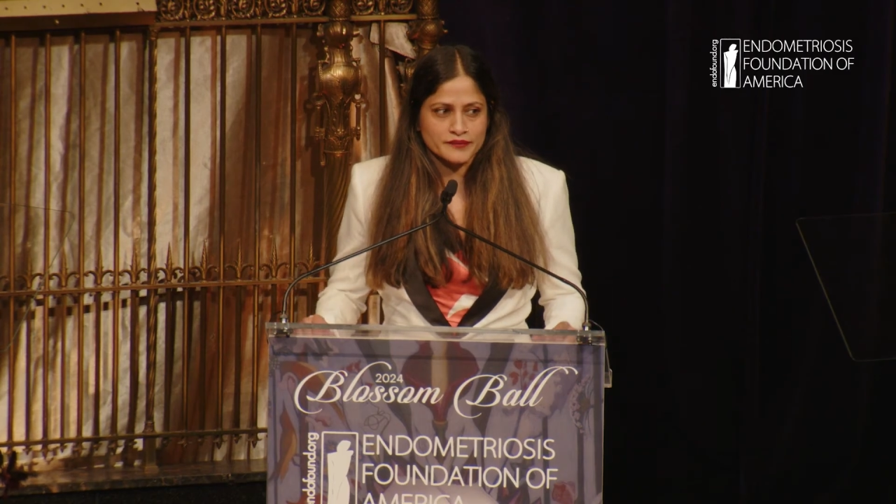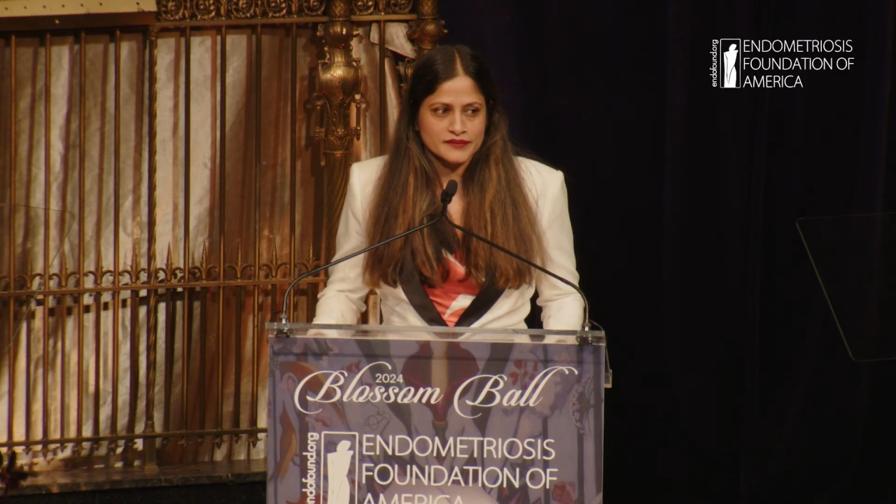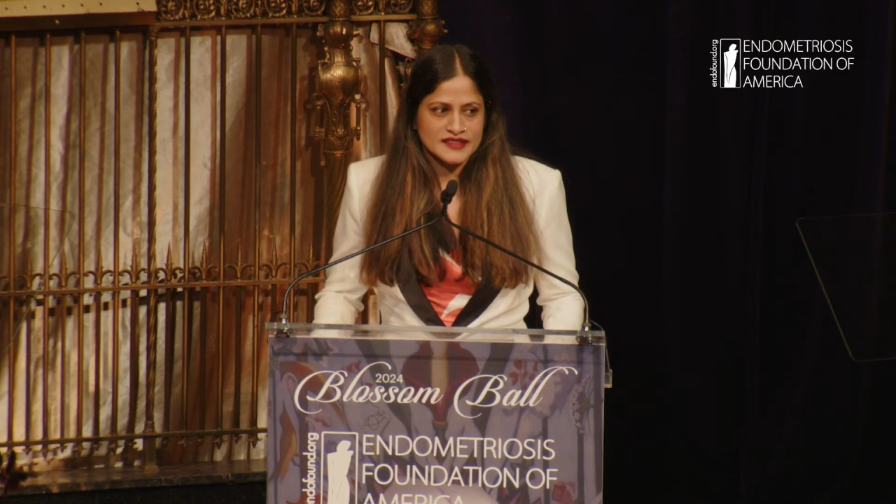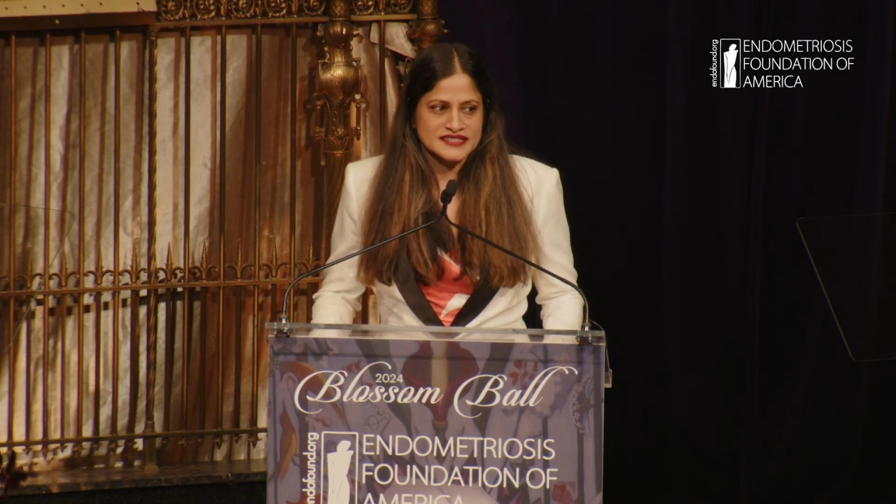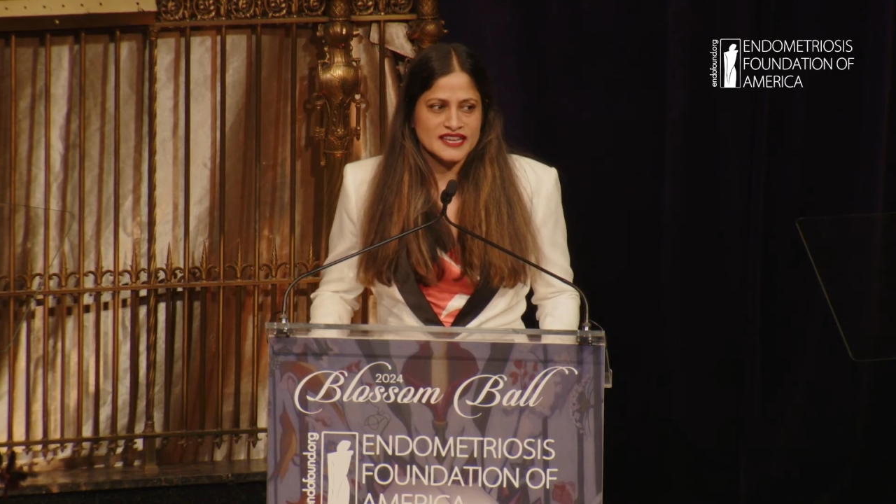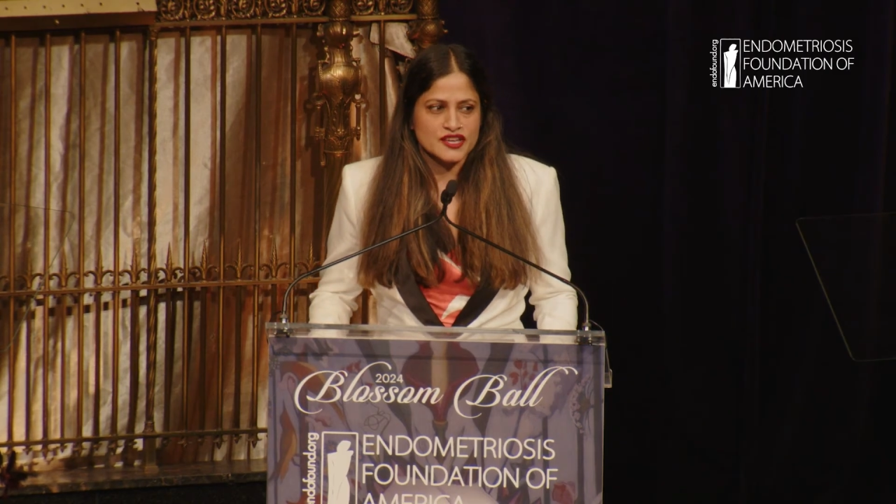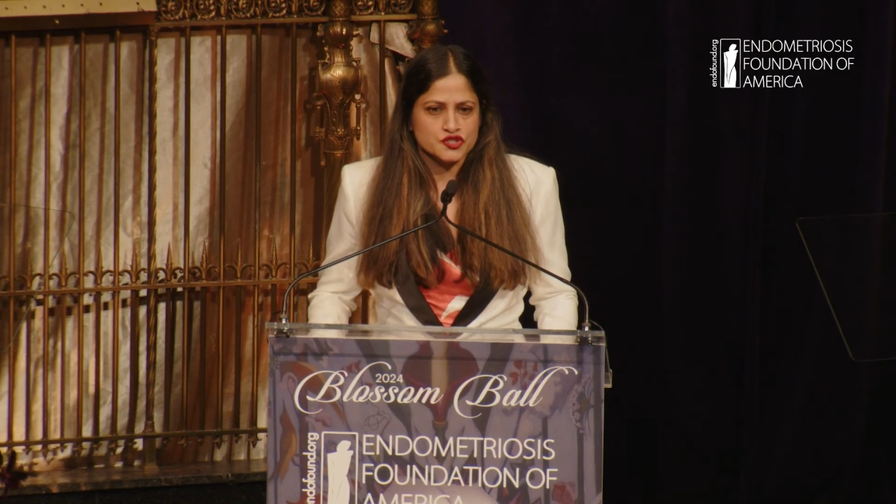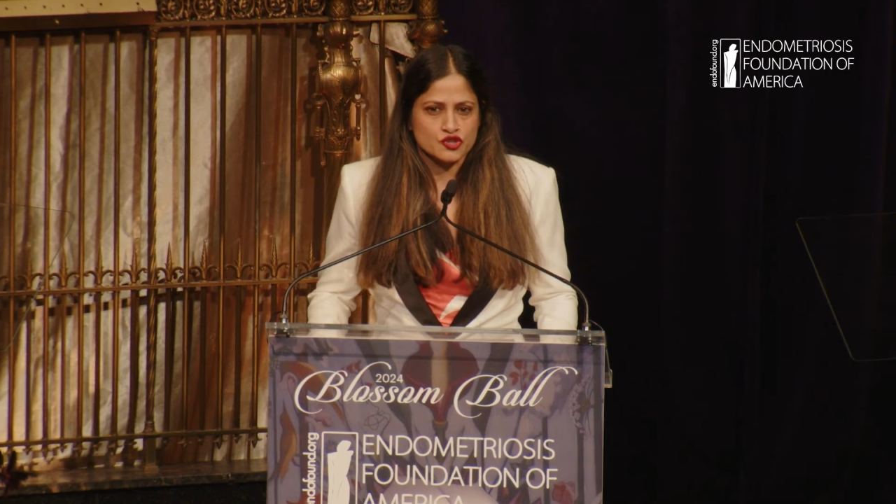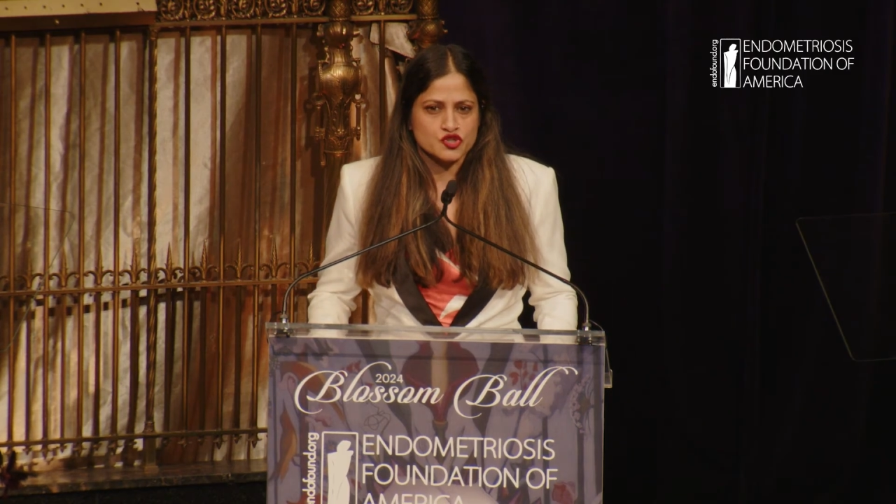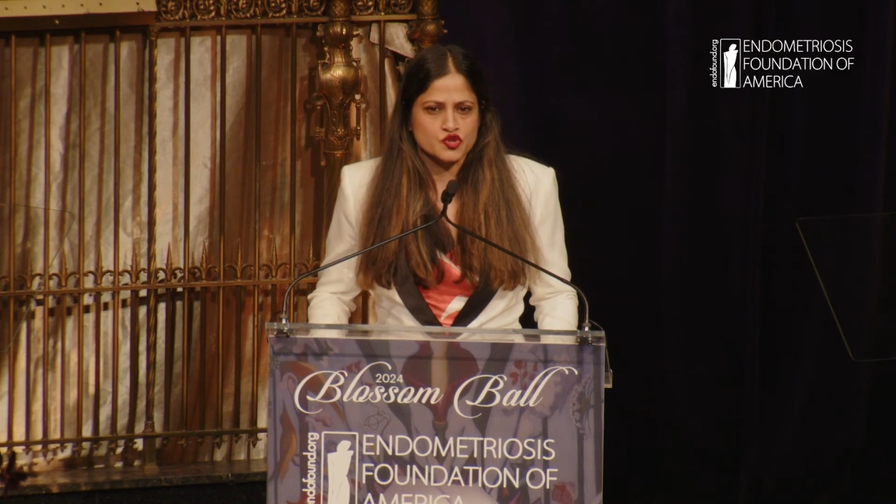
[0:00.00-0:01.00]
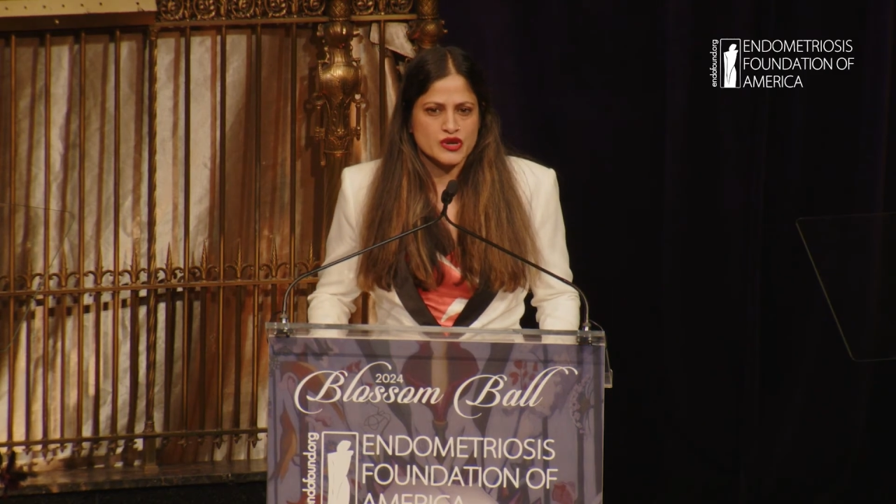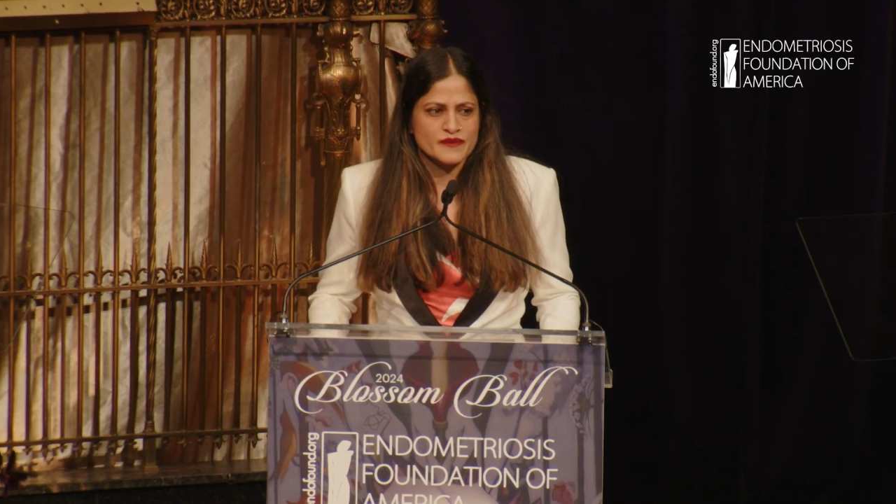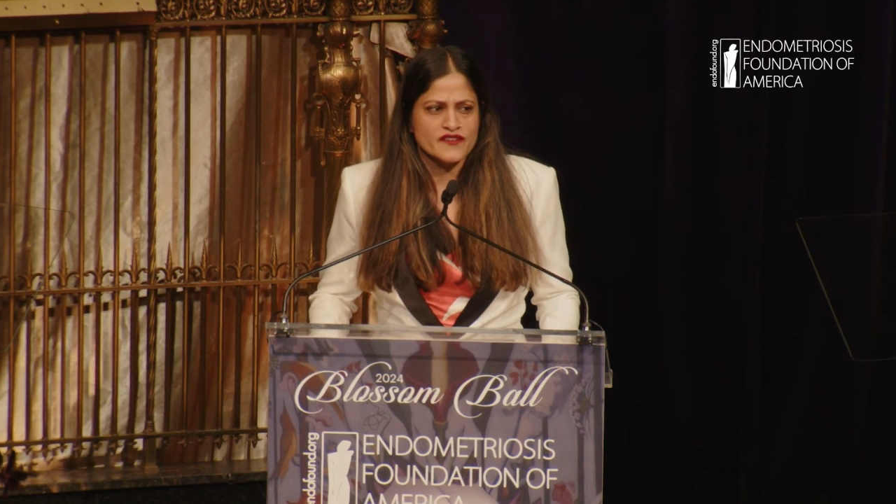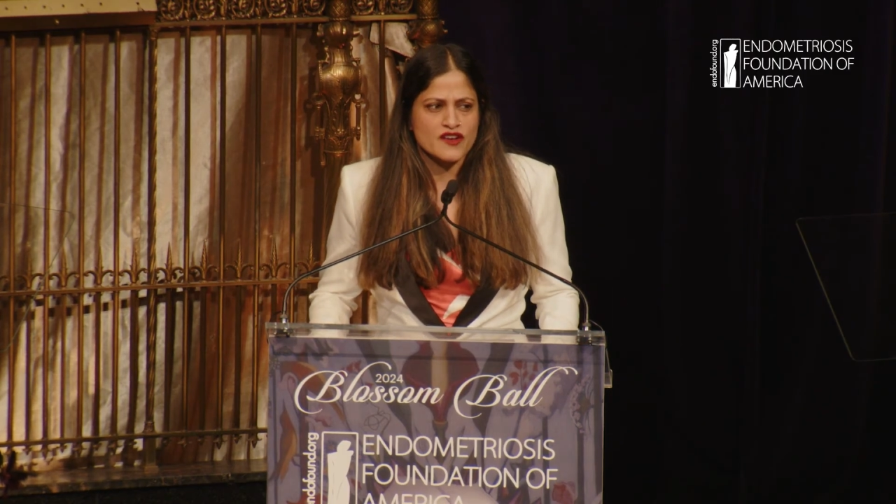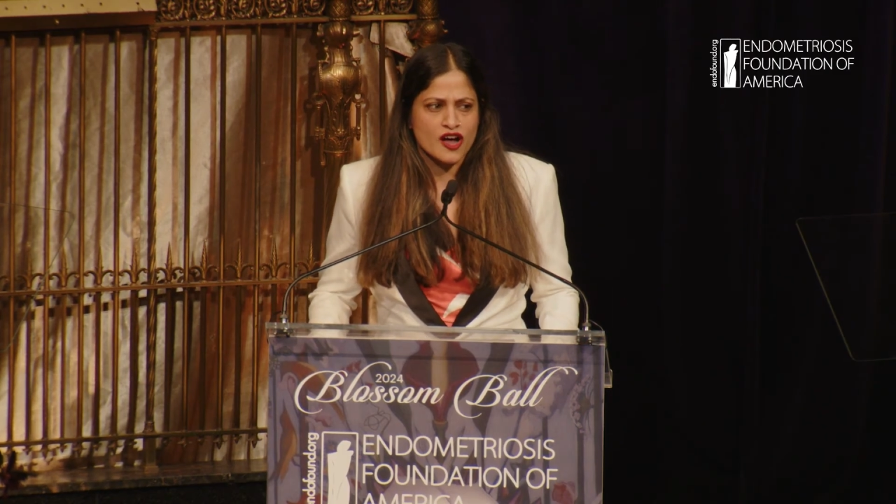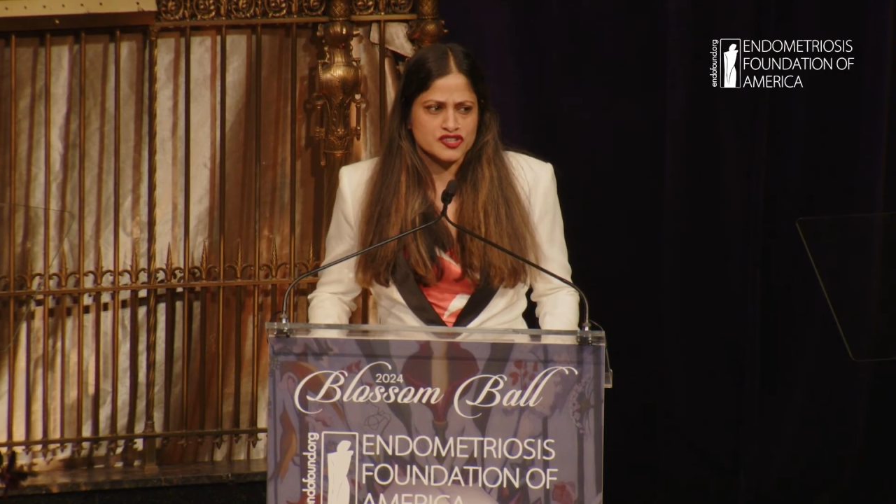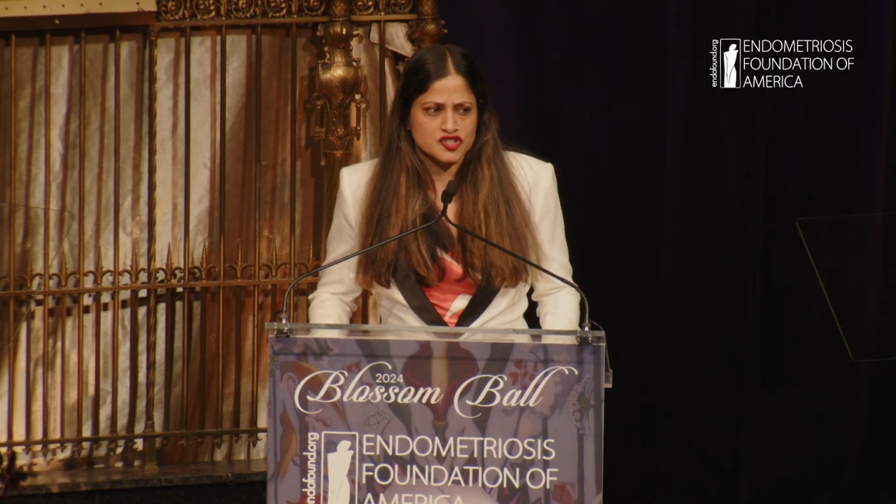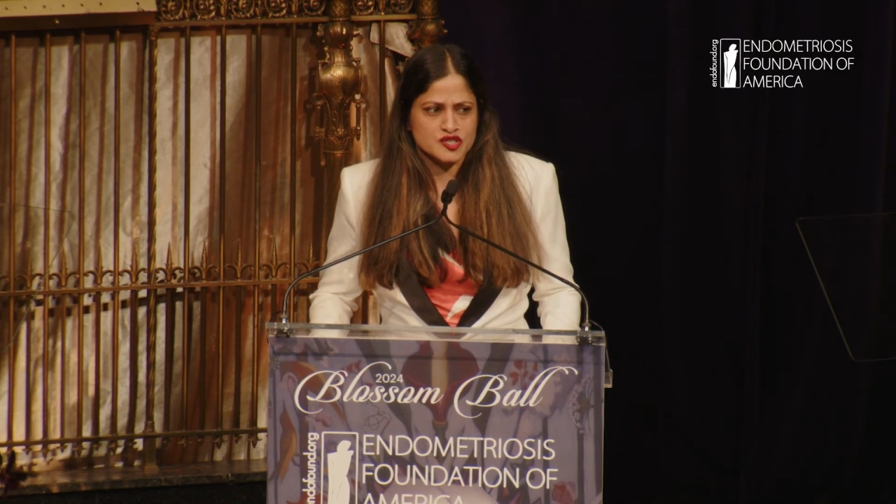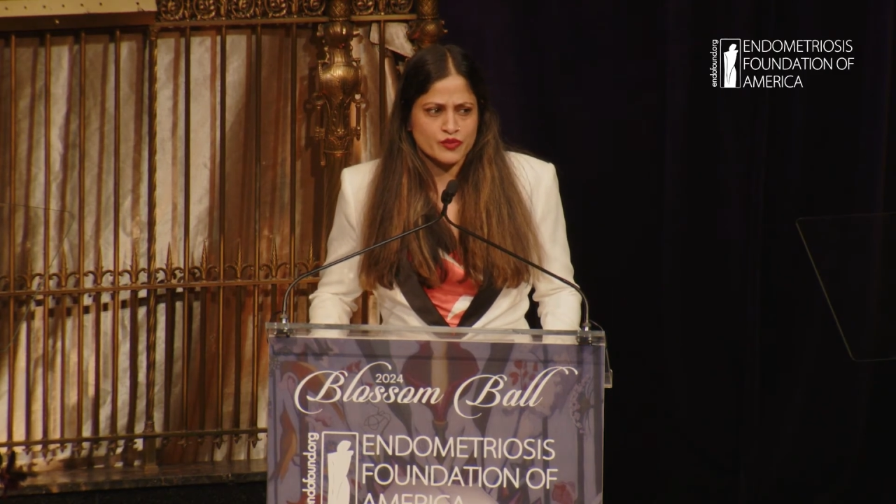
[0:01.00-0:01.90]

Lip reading: that takes your stream of conscious